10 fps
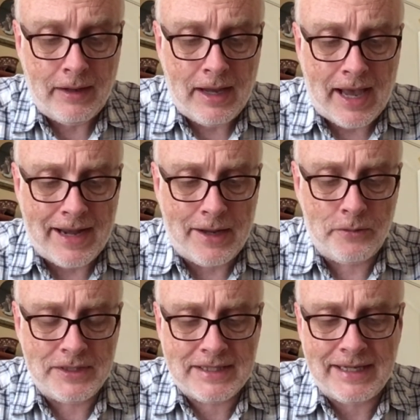And I
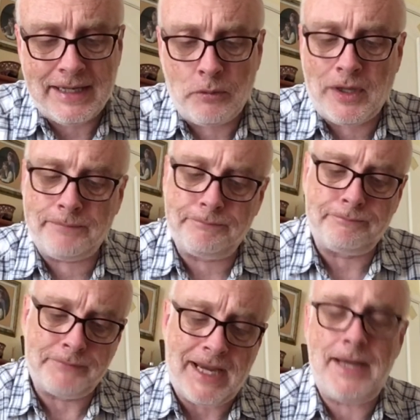was thinking, well,
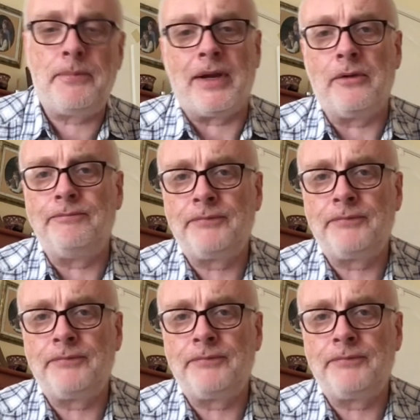maybe